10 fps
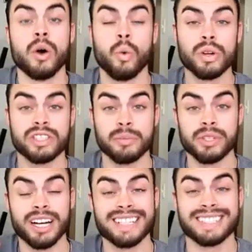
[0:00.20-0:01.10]
What's up, you
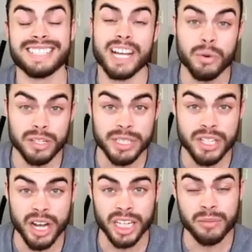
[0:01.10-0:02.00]
guys? Today we're going to be
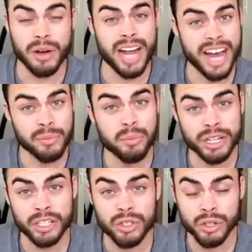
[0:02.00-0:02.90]
talking about how to
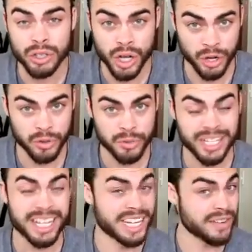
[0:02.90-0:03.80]
bring a girl home
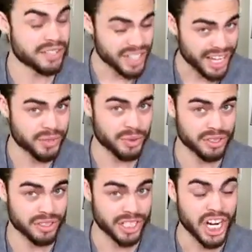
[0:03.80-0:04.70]
and have sex with
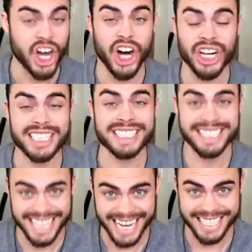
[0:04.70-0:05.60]
her on a
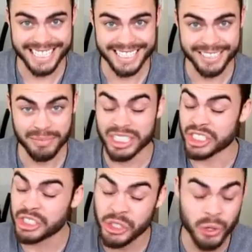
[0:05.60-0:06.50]
date.
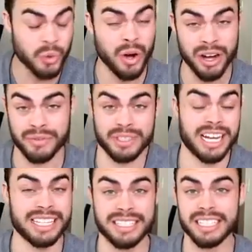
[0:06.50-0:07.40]
Because too often
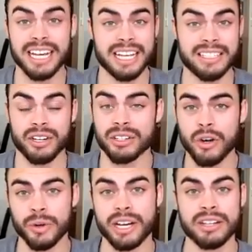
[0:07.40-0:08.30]
I see guys that are
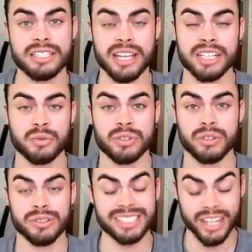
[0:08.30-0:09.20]
going out on dates with
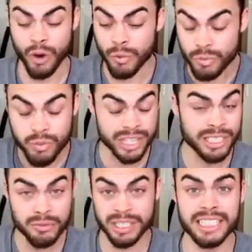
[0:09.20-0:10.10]
girls that are
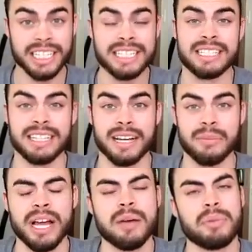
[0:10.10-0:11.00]
really into
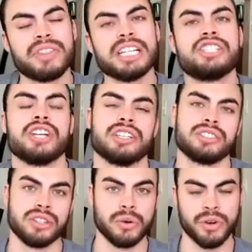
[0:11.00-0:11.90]
them, but they
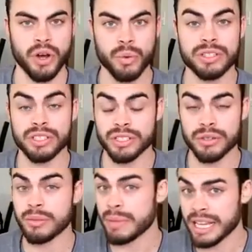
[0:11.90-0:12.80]
just don't know what to
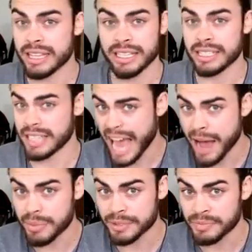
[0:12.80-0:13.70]
do to make things
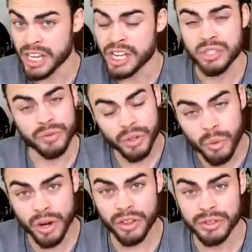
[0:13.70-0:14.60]
happen. So if you're
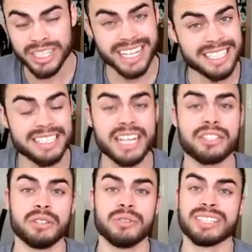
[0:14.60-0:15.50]
one of those guys, stay
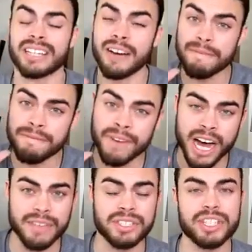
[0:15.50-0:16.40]
tuned because I got
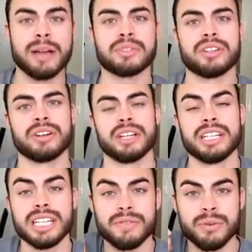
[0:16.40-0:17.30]
5 steps that are going
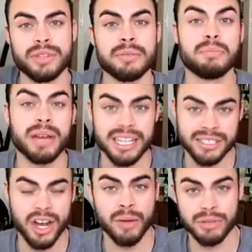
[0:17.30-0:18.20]
to give you the
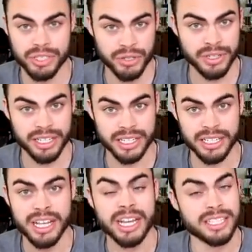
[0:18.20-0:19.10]
best
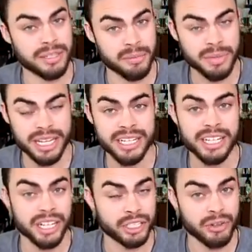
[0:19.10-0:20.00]
opportunity to meet,
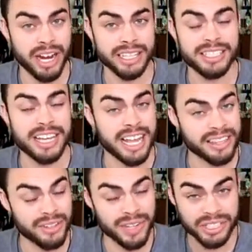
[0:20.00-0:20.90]
attract, and
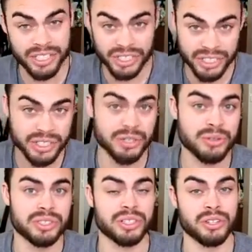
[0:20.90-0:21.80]
then eventually
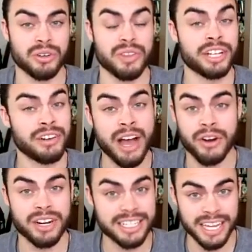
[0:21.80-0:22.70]
seduce a girl that you're out
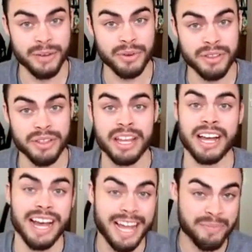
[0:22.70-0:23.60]
on a date with
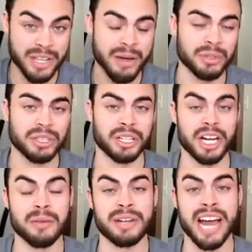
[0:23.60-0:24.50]
and be able to hook
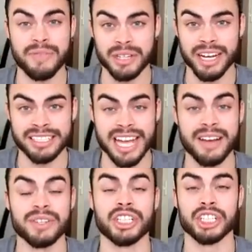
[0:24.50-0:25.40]
up and have you guys
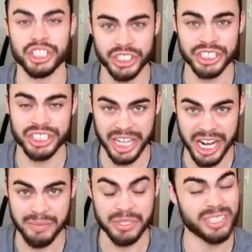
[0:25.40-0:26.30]
have a good
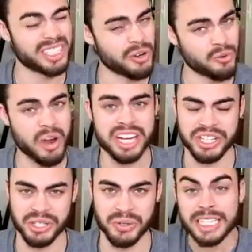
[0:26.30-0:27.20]
time. So let's get right
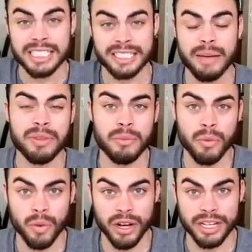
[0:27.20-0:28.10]
into it. Step number
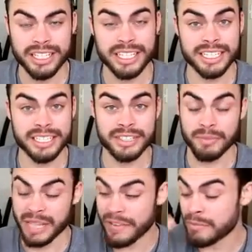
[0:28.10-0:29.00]
1 is,
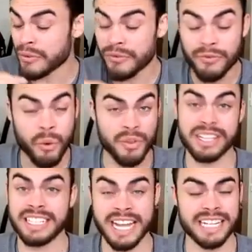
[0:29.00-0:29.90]
even before the
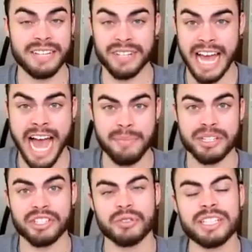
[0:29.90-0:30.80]
date even
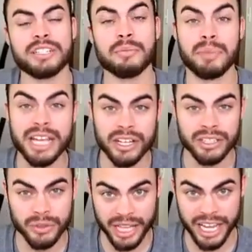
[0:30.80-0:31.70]
happens, you need to pick a
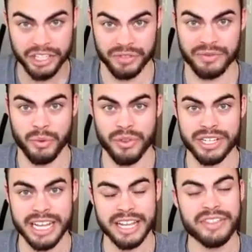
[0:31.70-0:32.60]
location for the
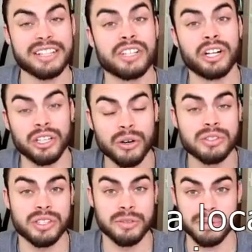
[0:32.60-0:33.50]
date that's
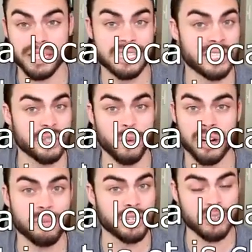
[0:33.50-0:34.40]
close to the place that you want
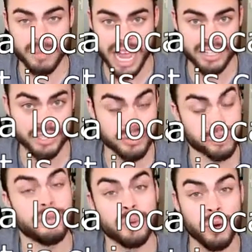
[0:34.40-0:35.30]
to bring her back to.
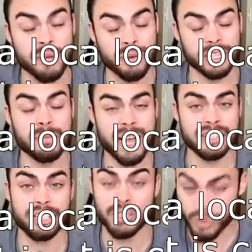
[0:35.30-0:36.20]
So if you want to bring her
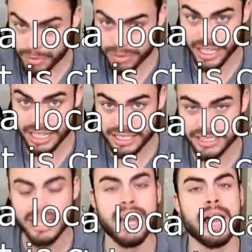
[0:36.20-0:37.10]
back to your place,